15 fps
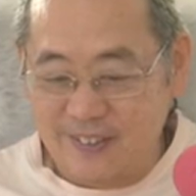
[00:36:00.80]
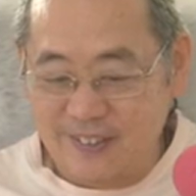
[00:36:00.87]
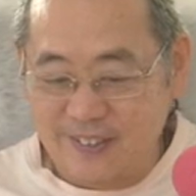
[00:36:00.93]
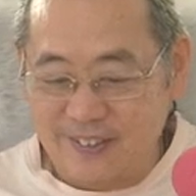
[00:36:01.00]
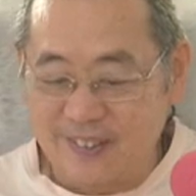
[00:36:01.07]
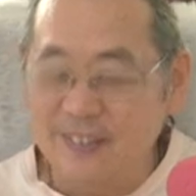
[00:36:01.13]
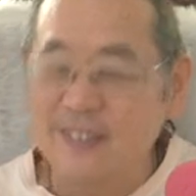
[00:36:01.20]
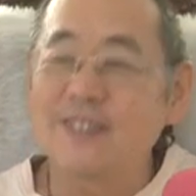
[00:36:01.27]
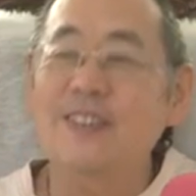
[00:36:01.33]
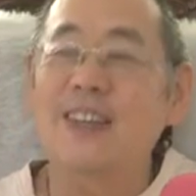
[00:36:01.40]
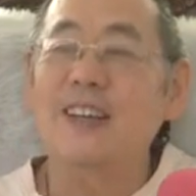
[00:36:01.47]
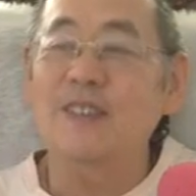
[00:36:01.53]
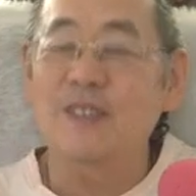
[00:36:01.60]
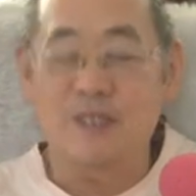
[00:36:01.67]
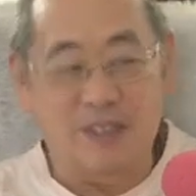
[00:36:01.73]
So
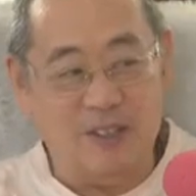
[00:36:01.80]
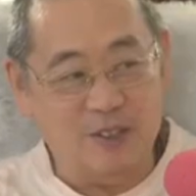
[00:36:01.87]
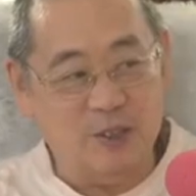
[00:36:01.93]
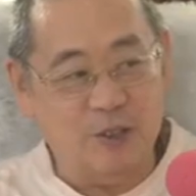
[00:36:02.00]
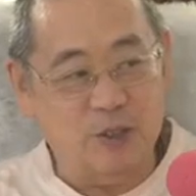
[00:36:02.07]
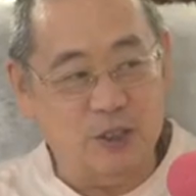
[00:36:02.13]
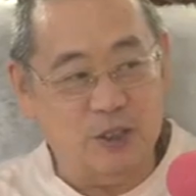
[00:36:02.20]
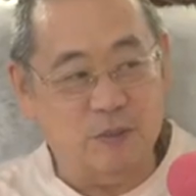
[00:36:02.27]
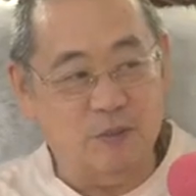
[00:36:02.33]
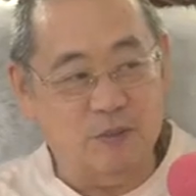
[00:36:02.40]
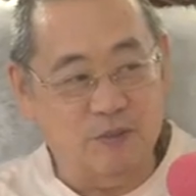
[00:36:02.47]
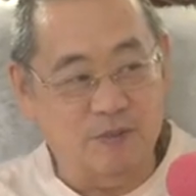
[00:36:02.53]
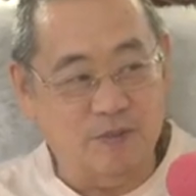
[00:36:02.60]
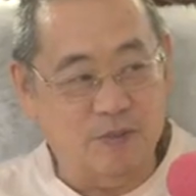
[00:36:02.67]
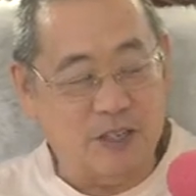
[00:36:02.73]
they encourage them,
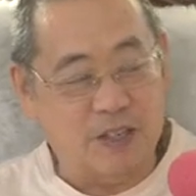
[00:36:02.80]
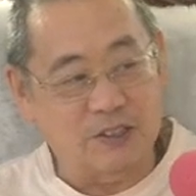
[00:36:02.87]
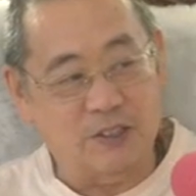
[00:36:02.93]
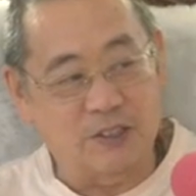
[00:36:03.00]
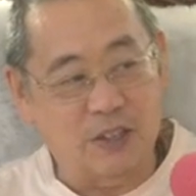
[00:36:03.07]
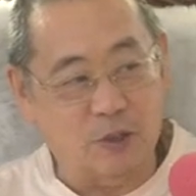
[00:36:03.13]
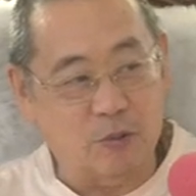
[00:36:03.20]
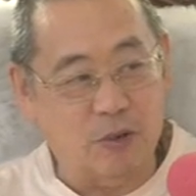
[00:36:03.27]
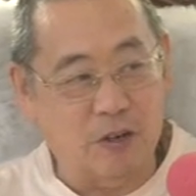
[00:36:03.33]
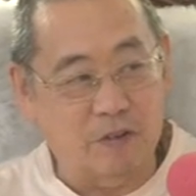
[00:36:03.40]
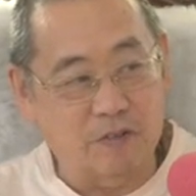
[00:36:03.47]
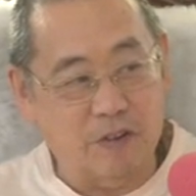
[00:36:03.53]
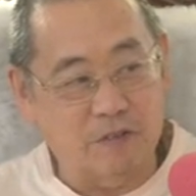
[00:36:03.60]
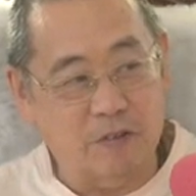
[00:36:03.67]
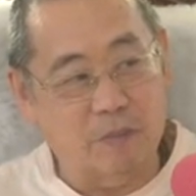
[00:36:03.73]
because they're not
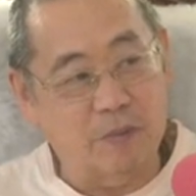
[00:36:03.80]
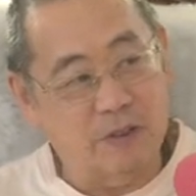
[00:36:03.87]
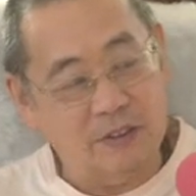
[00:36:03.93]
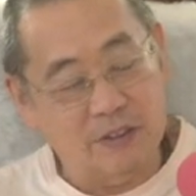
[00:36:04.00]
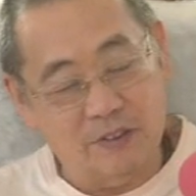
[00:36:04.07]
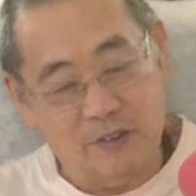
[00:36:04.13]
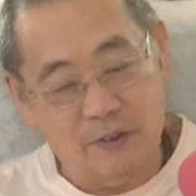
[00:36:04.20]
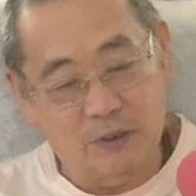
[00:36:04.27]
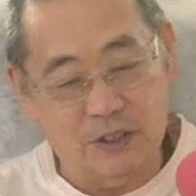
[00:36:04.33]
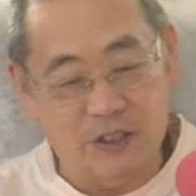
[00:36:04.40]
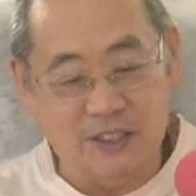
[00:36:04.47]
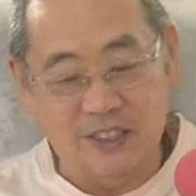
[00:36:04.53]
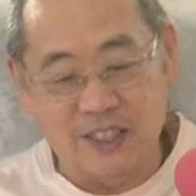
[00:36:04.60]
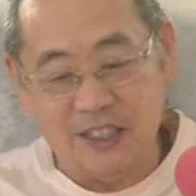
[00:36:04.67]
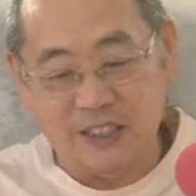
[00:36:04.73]
qualified for bhakti, to do
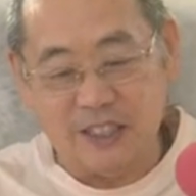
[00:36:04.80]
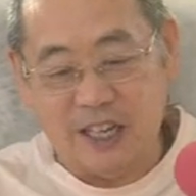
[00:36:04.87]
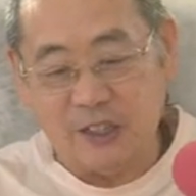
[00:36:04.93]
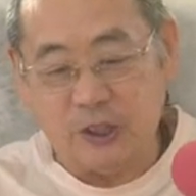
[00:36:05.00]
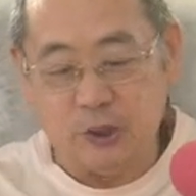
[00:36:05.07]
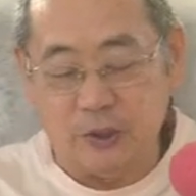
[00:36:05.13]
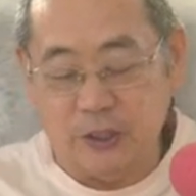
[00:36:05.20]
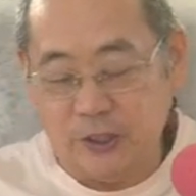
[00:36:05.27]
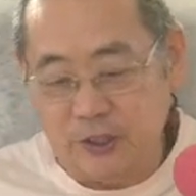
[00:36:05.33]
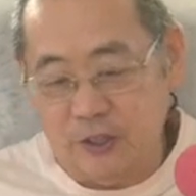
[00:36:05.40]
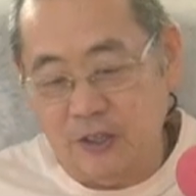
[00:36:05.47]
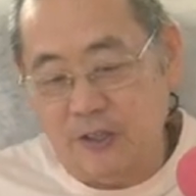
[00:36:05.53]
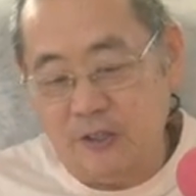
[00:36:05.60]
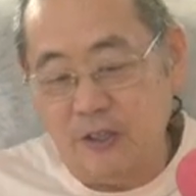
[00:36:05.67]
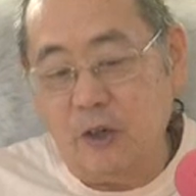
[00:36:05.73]
this, and they exaggerate
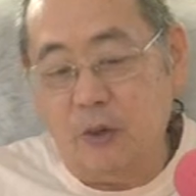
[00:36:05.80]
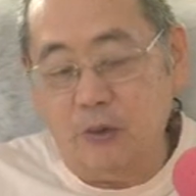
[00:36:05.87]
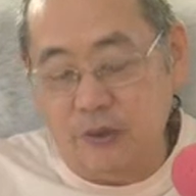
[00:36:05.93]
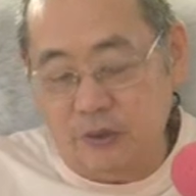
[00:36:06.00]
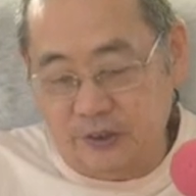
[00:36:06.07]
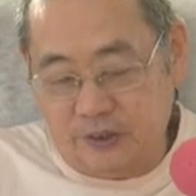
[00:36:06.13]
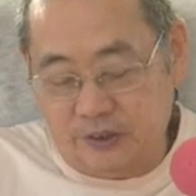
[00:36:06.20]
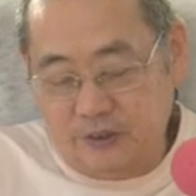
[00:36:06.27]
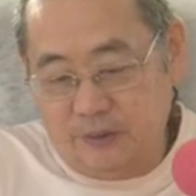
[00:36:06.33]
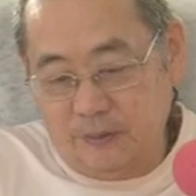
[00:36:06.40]
goals.